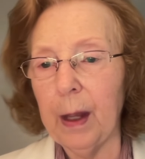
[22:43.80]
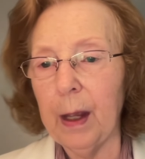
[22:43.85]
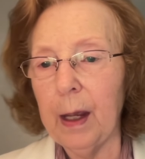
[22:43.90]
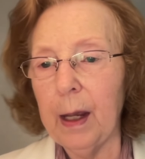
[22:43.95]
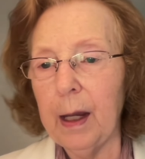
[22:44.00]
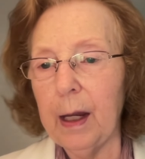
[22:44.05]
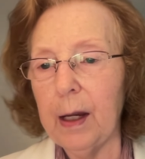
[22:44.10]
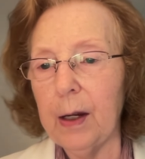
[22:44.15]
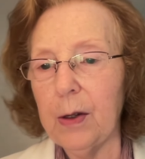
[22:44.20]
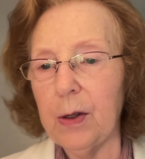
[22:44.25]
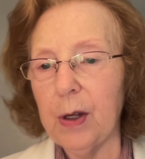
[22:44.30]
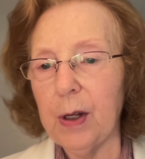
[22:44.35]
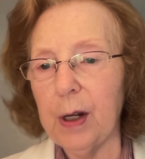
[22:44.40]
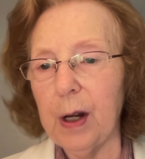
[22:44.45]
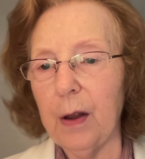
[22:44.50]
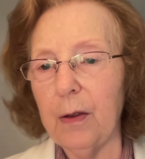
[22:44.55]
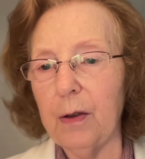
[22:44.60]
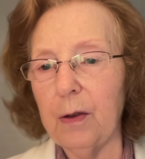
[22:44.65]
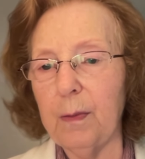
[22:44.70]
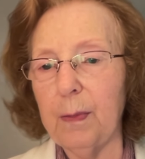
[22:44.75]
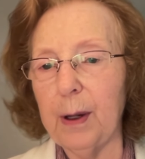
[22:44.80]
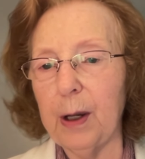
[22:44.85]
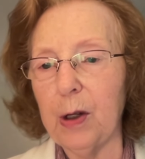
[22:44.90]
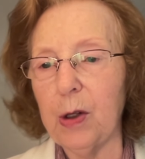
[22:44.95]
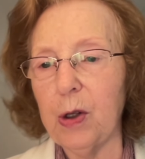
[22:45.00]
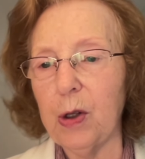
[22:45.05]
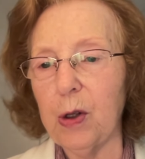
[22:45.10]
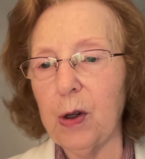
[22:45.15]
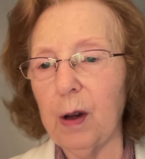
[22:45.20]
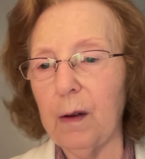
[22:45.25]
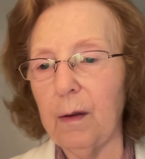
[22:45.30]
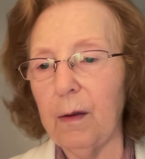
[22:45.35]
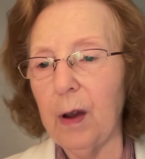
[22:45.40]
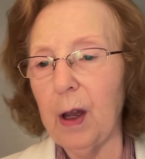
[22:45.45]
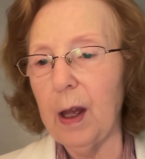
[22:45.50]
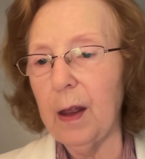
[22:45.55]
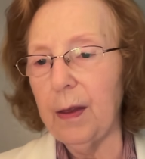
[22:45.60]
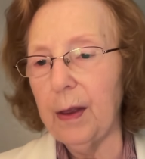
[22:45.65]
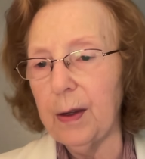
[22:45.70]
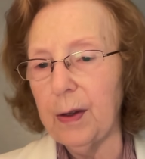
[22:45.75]
Here's another picture of
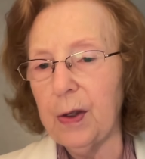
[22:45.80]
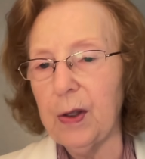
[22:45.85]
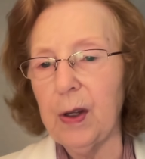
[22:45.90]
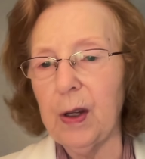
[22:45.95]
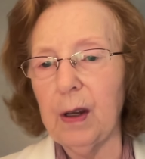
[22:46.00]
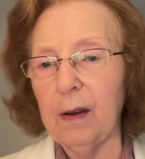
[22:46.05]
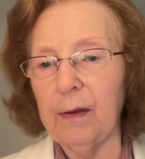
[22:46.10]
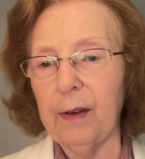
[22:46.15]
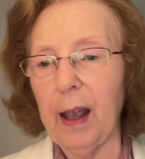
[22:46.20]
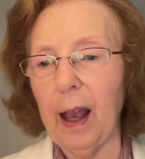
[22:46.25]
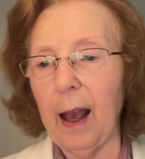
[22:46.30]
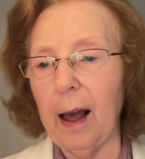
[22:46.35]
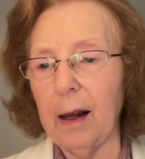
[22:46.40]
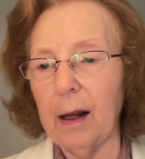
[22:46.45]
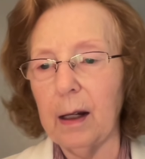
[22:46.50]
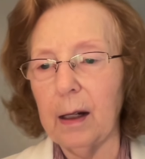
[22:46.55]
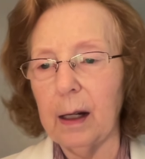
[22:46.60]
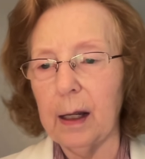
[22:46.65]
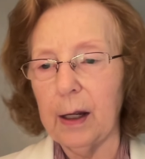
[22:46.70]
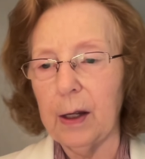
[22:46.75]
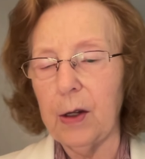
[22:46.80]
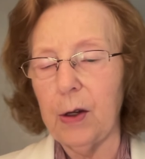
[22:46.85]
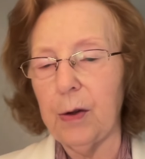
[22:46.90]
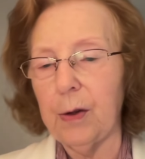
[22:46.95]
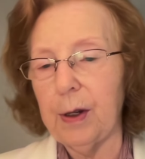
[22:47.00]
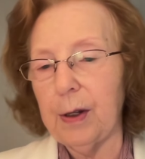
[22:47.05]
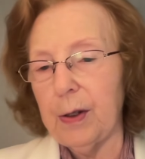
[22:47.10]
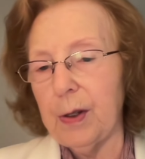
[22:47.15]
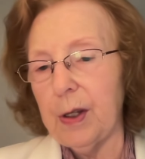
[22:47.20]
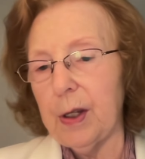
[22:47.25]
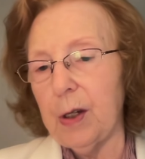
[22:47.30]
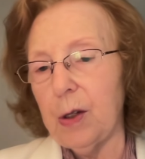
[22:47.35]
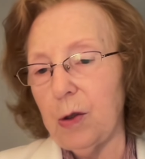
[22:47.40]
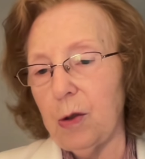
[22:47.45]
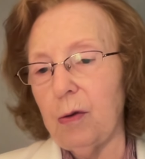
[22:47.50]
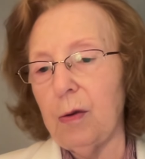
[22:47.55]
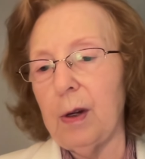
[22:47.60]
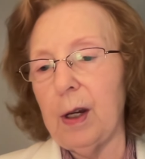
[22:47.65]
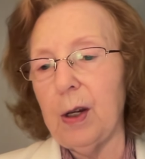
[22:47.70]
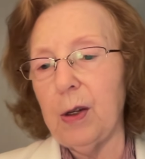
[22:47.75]
the Sea of Galilee. You can see
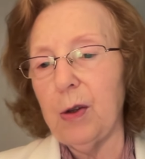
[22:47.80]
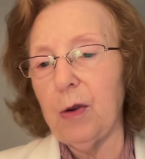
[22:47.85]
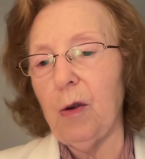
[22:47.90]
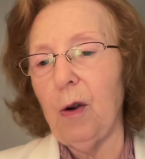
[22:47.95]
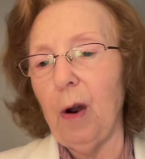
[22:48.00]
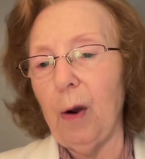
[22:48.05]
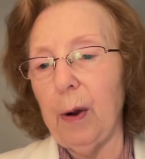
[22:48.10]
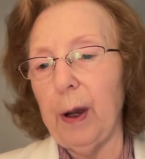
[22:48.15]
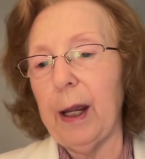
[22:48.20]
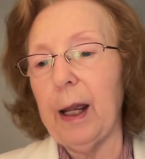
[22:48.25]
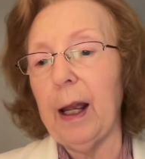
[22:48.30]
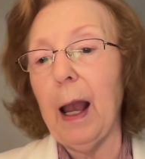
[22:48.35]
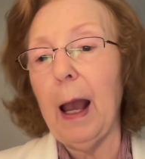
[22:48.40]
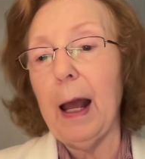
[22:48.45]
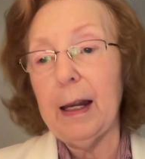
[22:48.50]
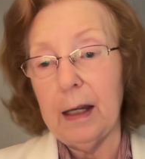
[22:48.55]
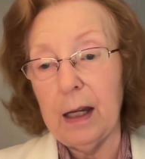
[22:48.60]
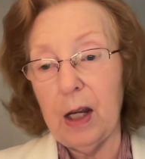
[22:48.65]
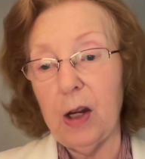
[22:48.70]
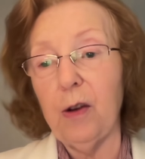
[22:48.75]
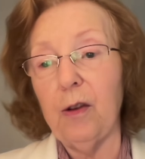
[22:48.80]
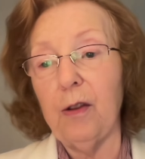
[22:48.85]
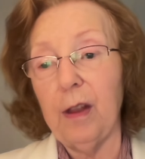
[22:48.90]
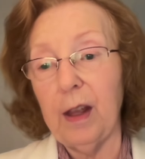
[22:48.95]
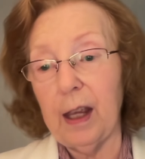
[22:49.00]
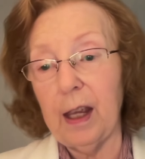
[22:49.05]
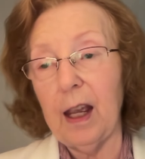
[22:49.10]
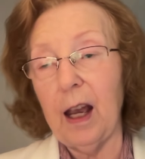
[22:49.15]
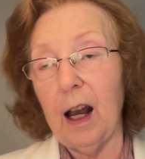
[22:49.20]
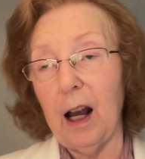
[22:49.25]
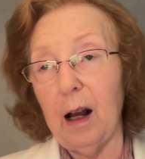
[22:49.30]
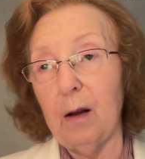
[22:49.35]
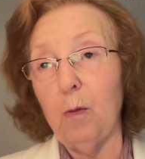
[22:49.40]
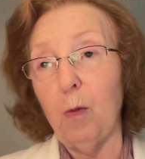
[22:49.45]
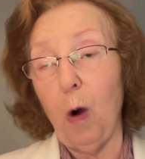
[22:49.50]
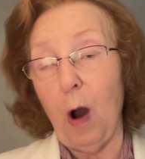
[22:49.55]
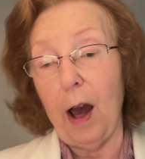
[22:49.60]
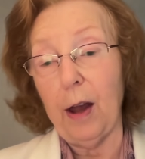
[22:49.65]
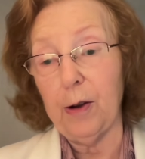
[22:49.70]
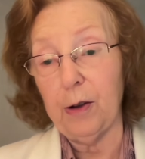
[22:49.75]
trees growing near the
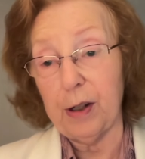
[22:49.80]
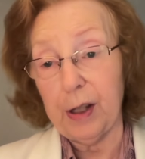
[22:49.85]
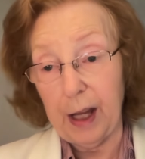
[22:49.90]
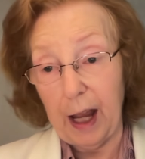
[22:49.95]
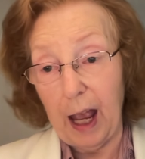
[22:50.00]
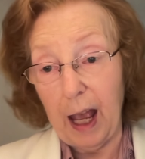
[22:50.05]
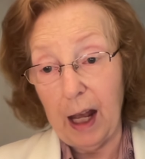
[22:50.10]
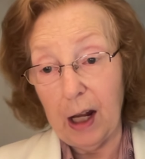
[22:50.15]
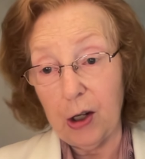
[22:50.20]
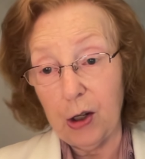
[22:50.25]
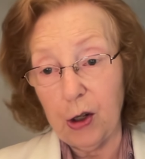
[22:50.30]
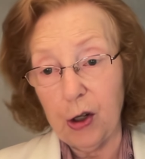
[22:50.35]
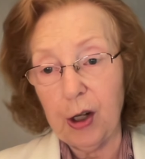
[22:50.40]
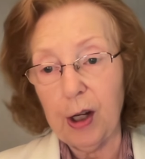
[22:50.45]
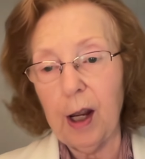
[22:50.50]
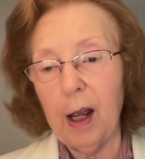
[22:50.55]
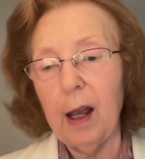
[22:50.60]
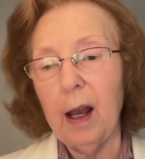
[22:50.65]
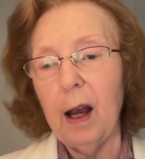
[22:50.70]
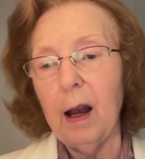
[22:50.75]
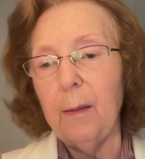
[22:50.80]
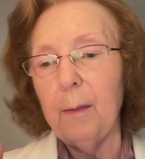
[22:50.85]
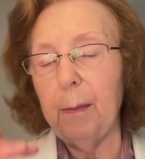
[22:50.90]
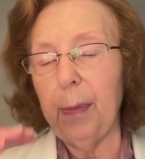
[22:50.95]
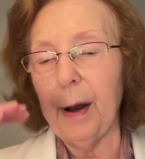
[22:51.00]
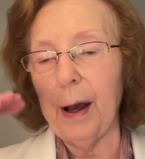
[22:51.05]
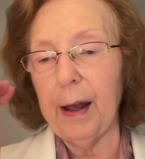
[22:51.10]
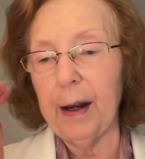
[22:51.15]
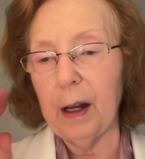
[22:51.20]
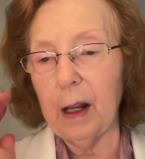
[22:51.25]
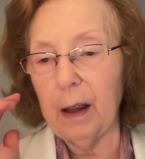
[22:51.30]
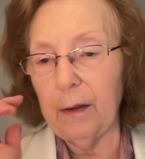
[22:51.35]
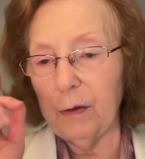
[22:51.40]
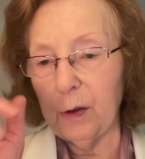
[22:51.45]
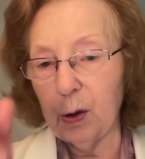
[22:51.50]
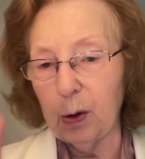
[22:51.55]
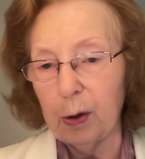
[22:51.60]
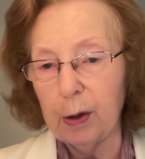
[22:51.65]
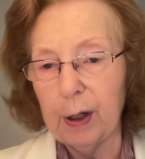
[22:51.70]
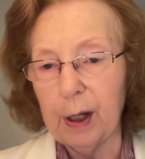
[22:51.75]
water's edge, but if you
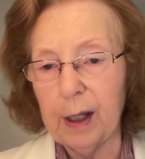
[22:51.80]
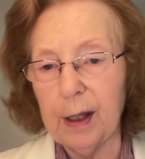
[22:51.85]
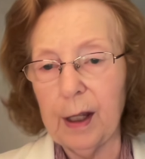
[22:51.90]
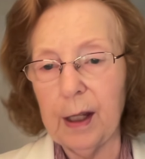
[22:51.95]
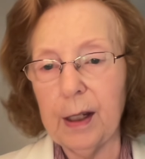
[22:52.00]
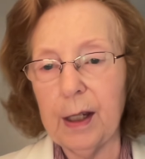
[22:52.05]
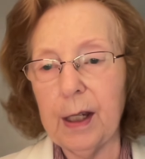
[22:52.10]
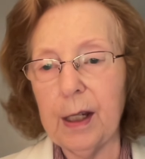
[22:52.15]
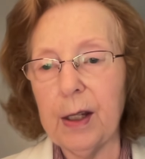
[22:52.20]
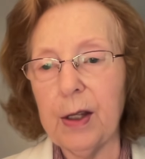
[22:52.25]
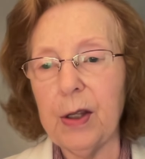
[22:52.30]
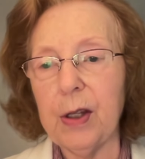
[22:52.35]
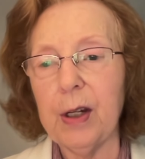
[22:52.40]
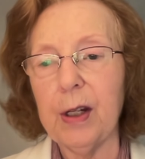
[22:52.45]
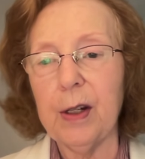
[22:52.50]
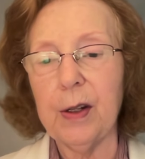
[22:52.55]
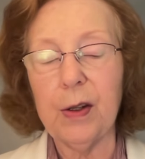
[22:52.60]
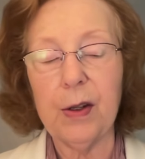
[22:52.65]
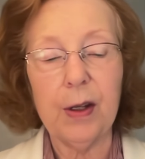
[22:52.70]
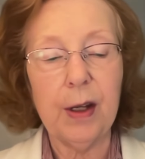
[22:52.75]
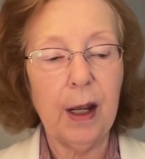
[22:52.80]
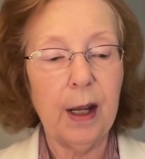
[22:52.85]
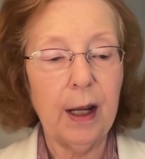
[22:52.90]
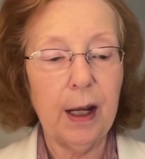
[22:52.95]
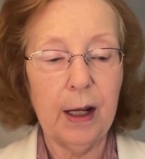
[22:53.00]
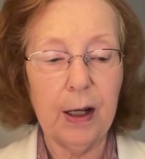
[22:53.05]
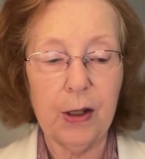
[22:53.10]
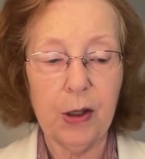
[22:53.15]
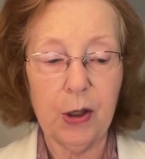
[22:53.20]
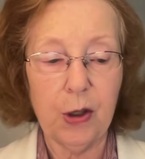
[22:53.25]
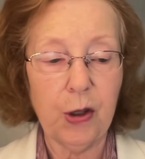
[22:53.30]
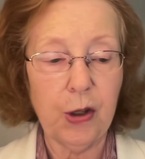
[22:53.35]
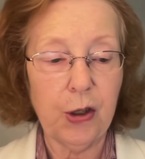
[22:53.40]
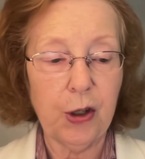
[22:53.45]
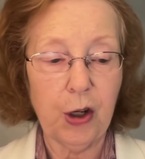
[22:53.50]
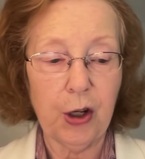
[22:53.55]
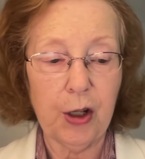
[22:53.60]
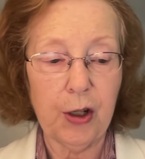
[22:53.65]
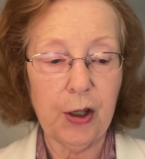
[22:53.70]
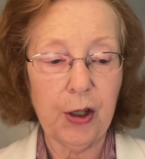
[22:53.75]
look in the distance, it's
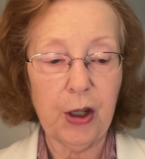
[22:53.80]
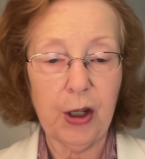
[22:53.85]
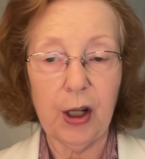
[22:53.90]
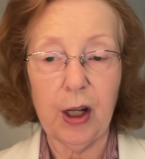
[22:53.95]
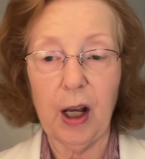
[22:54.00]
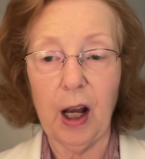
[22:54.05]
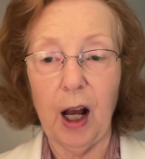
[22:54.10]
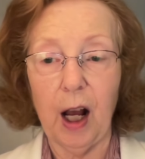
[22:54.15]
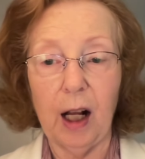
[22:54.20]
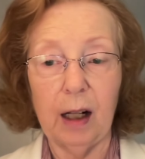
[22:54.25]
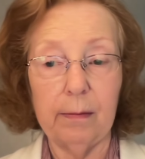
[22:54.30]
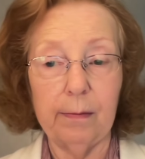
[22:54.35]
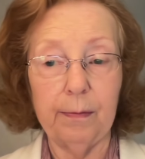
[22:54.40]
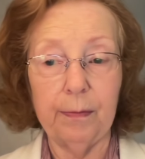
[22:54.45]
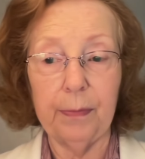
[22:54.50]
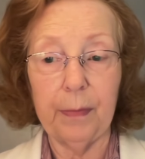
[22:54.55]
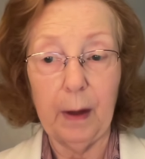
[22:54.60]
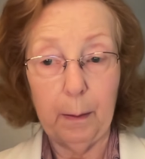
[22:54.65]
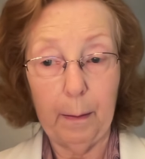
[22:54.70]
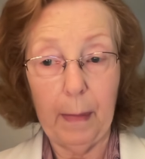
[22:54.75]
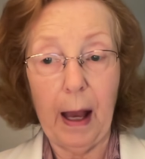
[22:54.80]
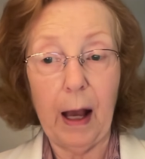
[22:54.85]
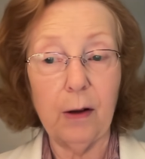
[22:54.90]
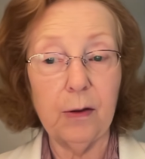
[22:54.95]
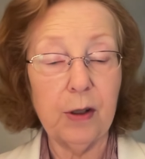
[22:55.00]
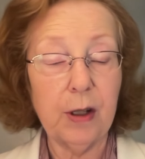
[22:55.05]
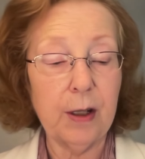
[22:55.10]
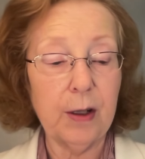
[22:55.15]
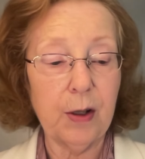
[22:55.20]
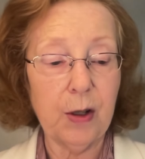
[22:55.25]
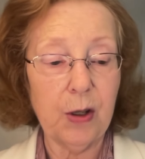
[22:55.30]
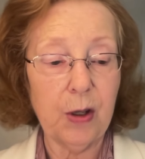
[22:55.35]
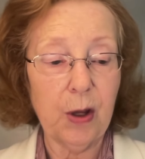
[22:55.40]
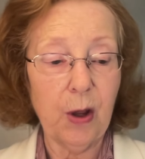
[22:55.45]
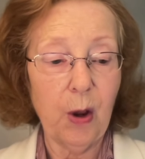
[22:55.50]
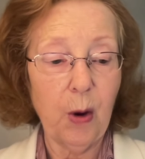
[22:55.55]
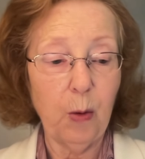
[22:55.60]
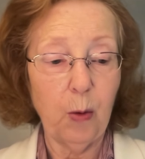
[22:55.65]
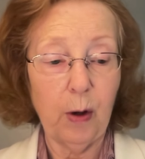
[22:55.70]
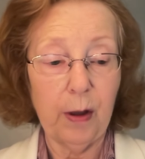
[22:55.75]
just mountains
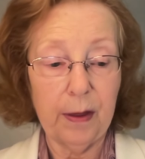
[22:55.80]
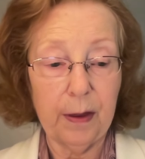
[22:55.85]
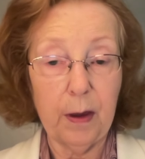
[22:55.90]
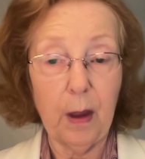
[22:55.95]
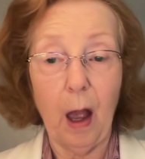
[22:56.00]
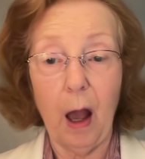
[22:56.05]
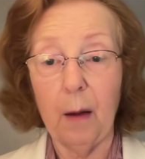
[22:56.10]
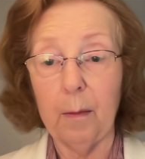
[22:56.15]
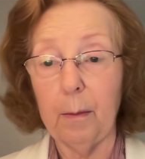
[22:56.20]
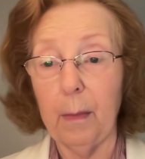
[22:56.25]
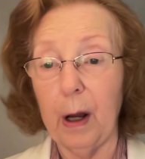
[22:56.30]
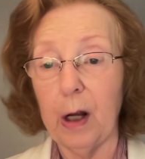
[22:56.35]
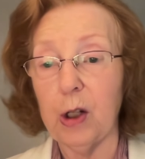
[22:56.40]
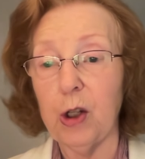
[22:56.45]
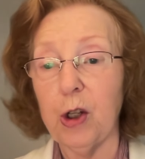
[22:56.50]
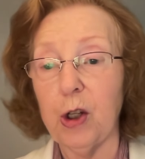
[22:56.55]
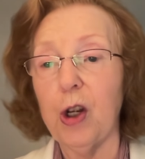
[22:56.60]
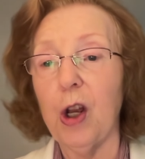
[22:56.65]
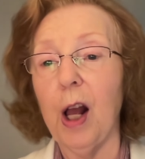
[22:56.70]
with not much